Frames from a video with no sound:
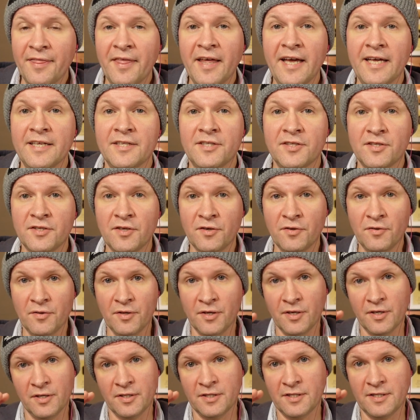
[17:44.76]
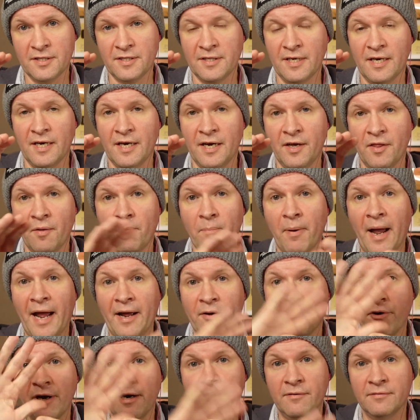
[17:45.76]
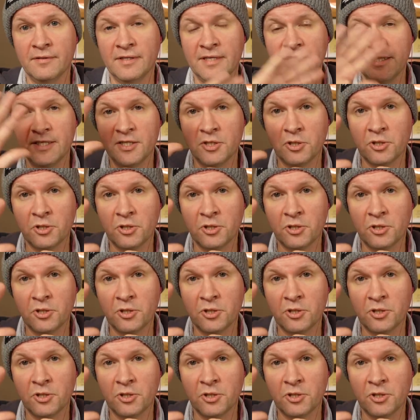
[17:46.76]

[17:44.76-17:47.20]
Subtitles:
this so that the background is